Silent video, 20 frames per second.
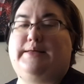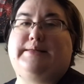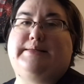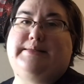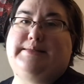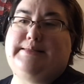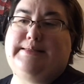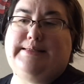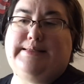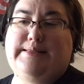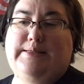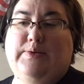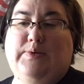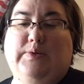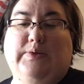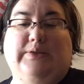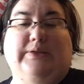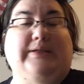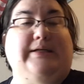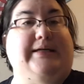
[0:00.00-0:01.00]
This
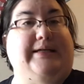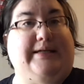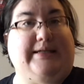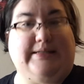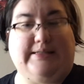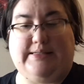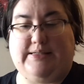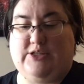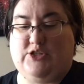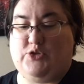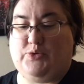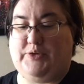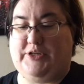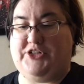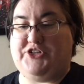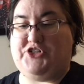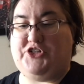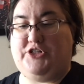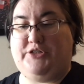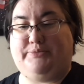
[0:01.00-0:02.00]
whole lighting
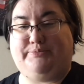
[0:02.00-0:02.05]
situation.